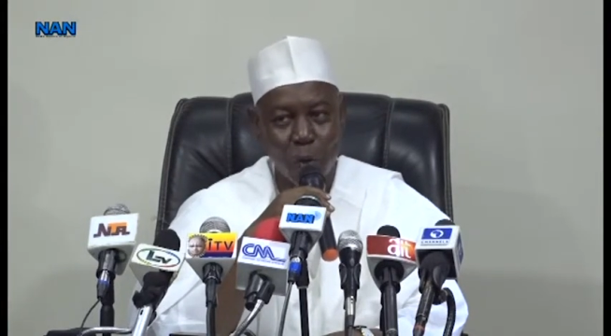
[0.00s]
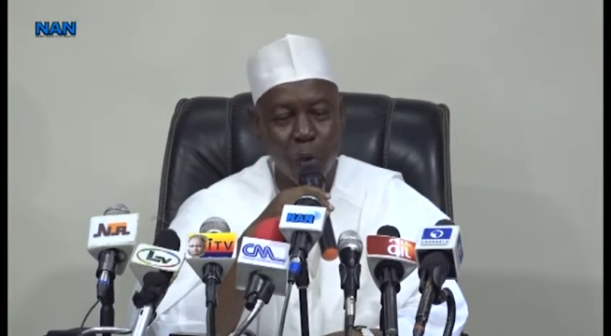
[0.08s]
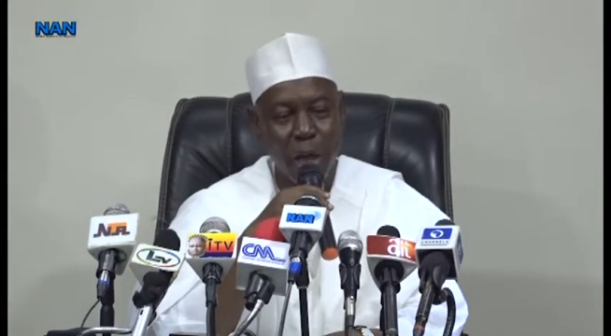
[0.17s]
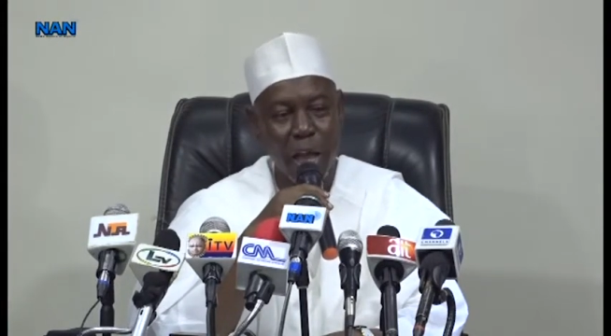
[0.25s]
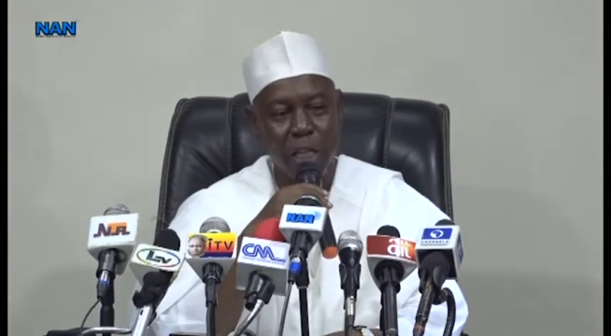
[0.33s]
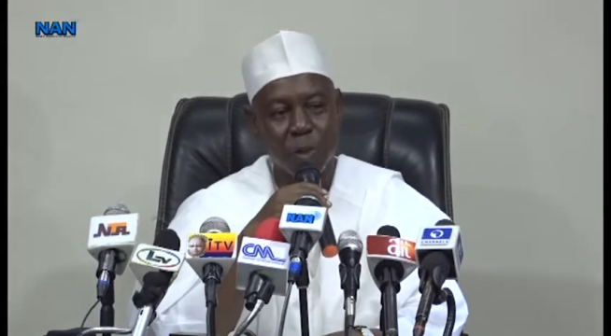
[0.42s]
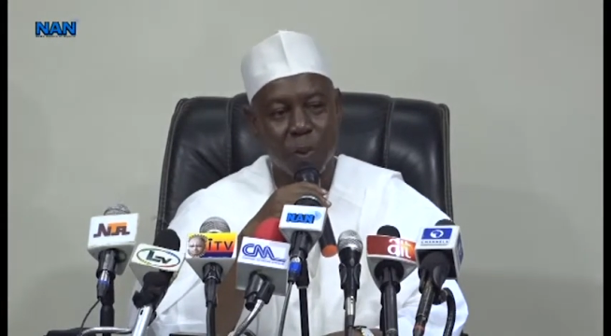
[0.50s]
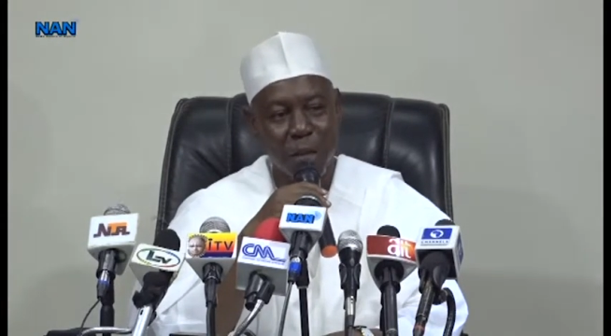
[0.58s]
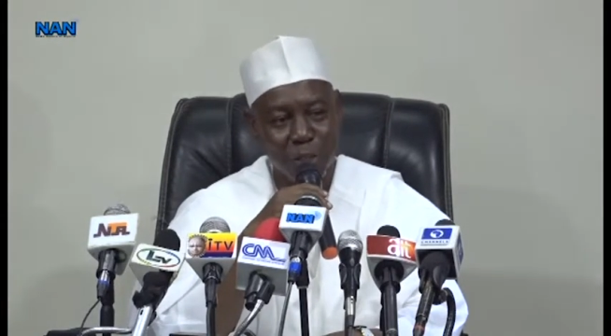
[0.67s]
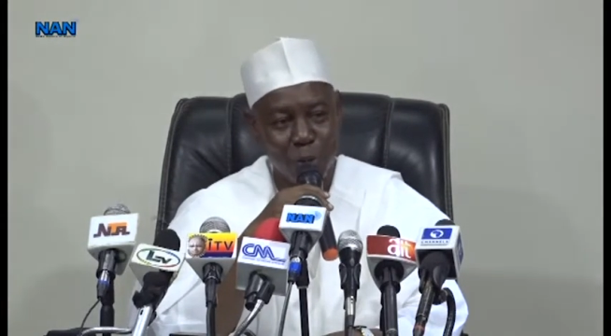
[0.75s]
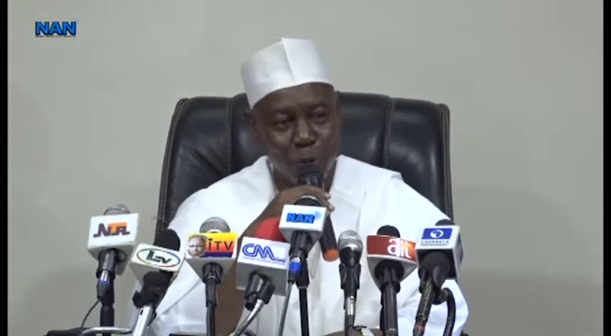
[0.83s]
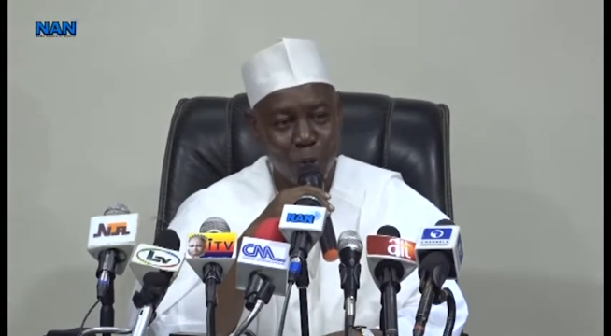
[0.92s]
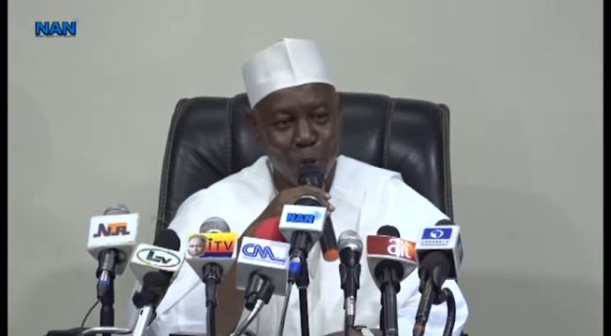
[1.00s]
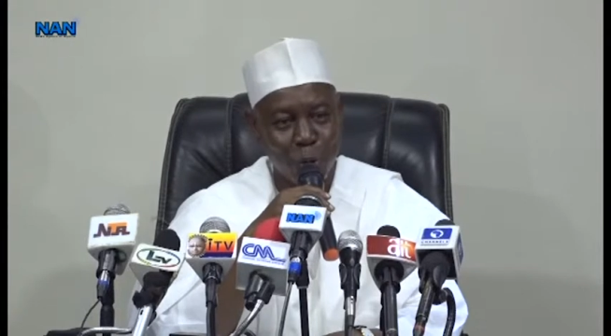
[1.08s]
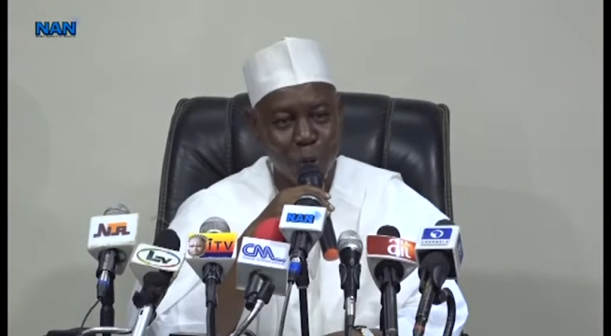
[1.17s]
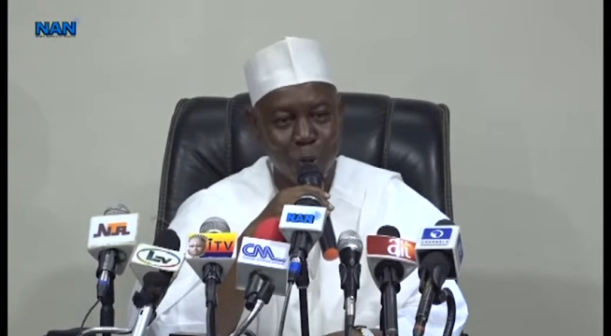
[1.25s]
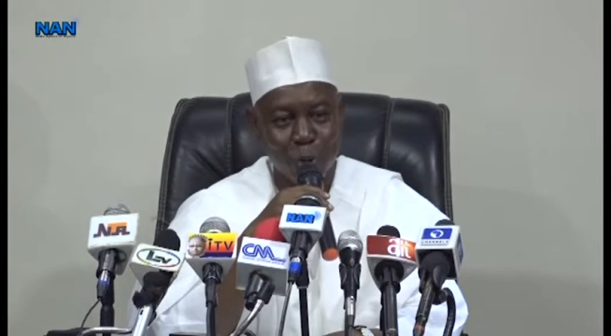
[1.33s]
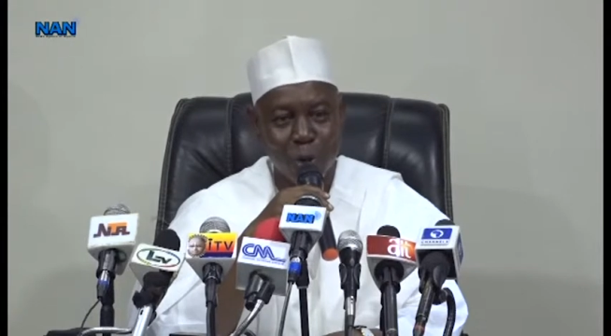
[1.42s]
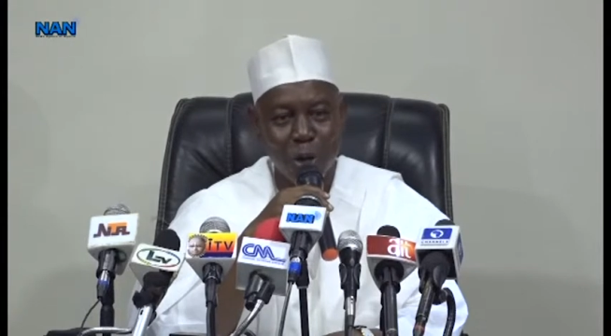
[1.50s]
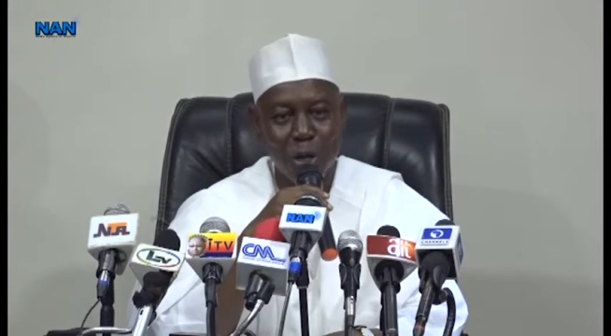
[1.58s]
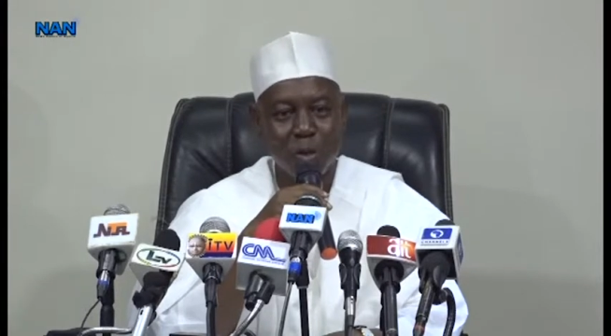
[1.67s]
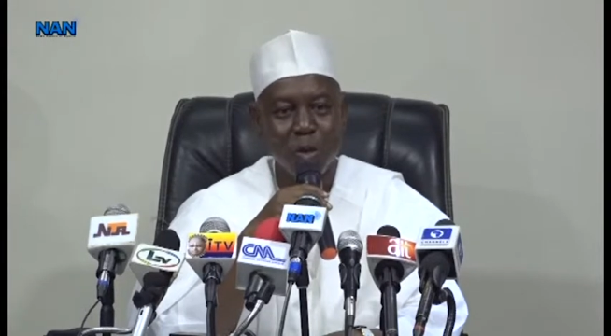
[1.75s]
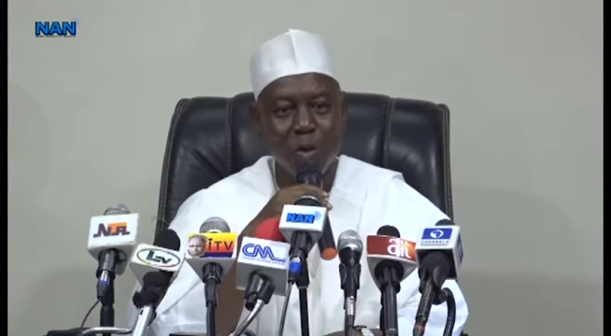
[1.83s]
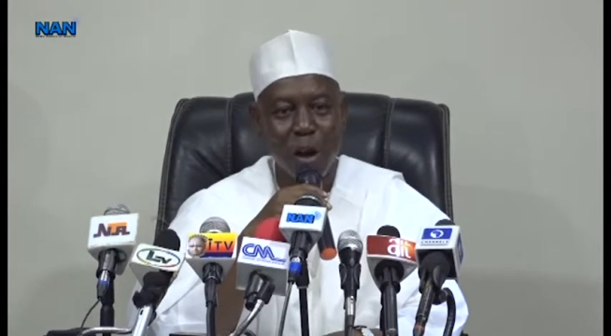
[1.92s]
We expect you also
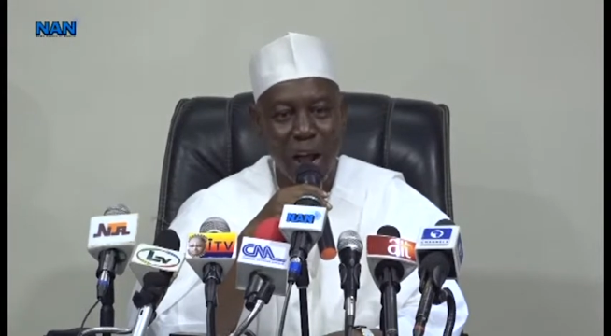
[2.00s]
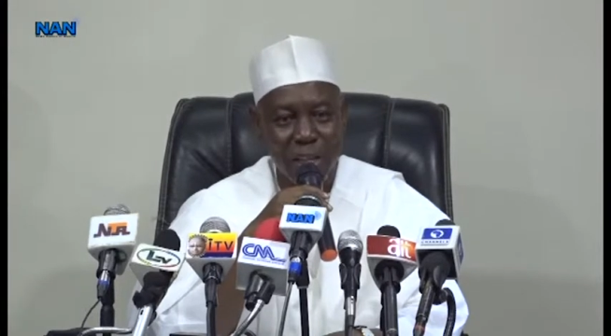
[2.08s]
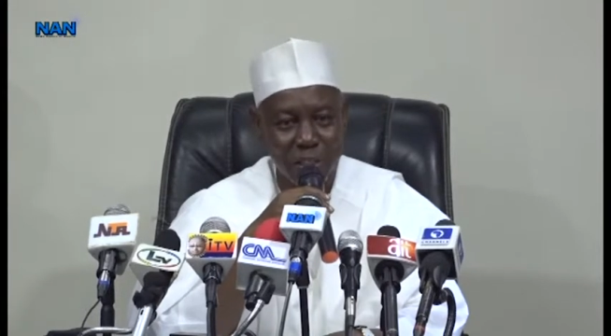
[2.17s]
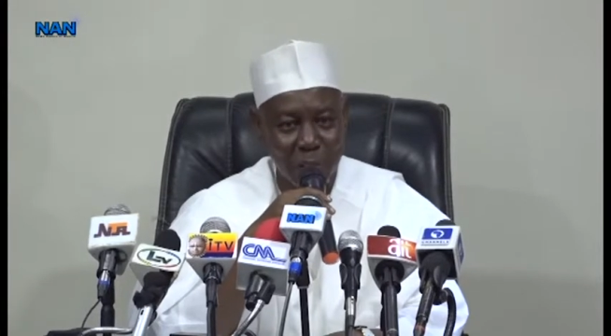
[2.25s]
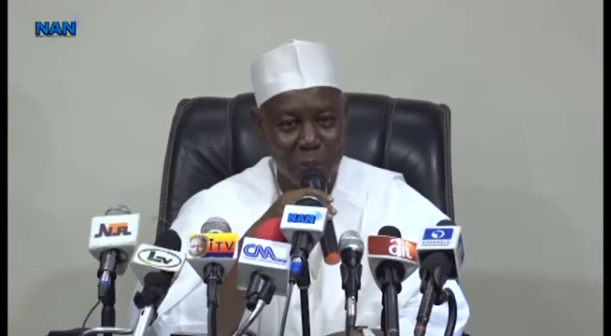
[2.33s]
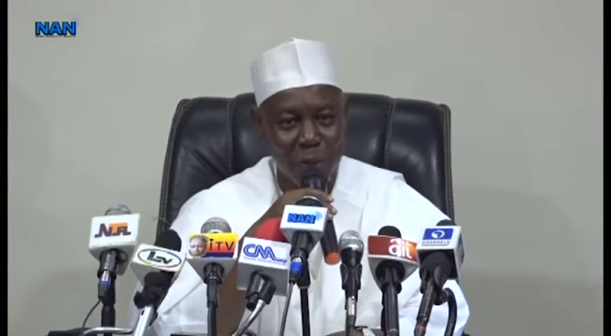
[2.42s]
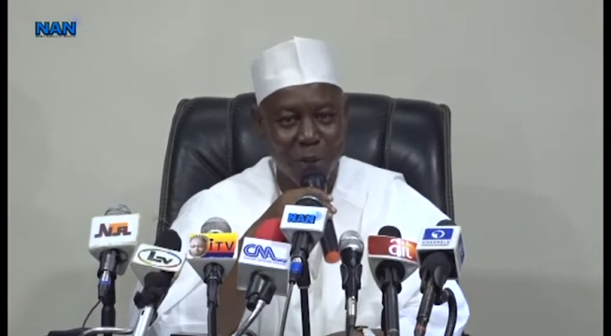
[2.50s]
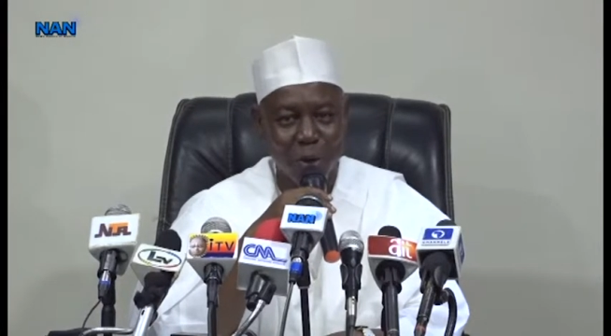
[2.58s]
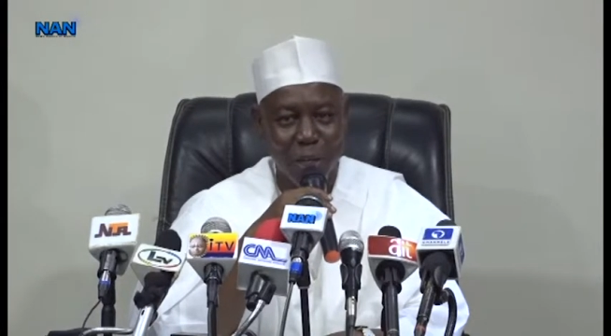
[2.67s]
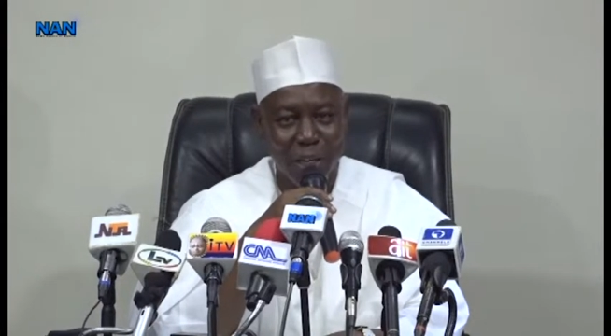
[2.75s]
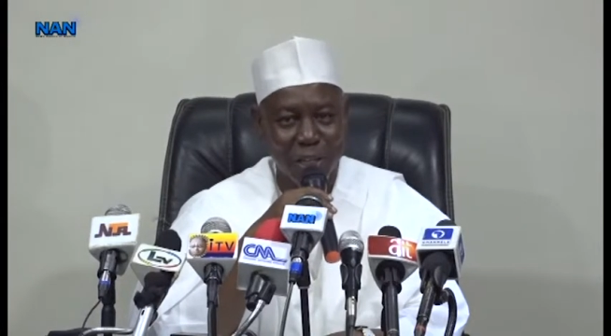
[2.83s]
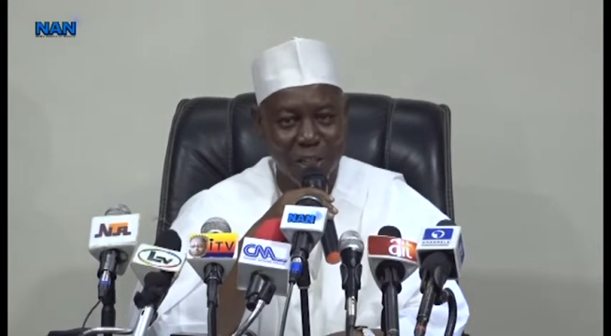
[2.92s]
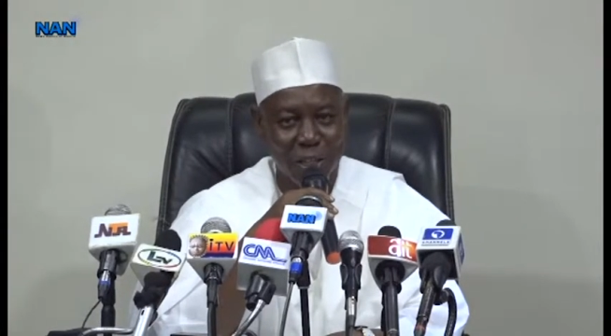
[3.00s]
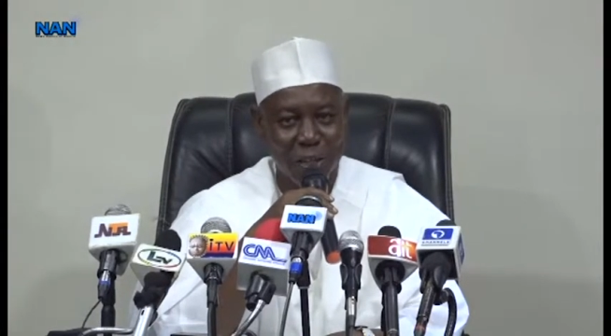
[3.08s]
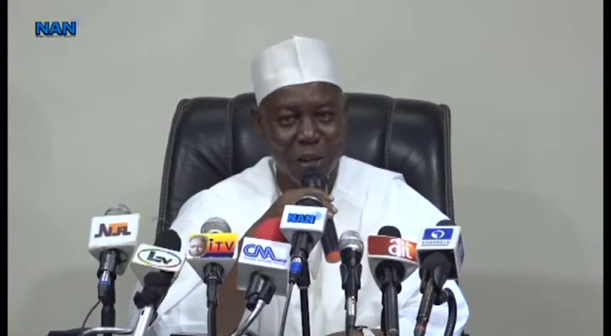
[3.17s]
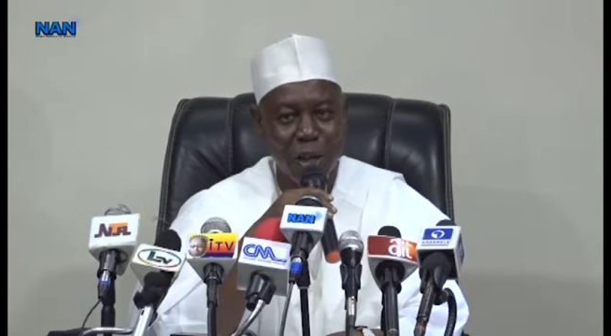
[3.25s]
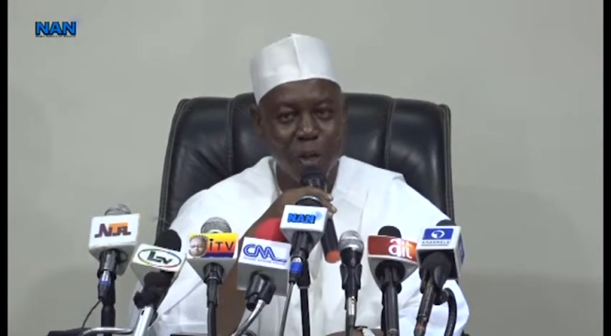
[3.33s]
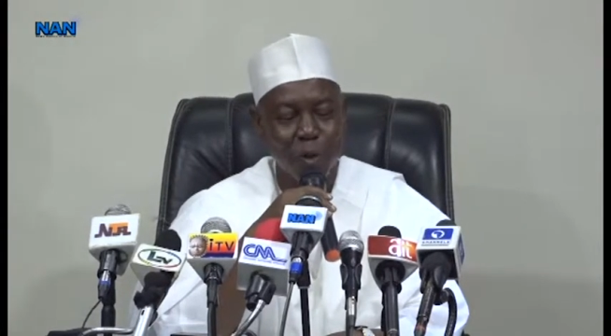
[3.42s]
to rise up to the occasion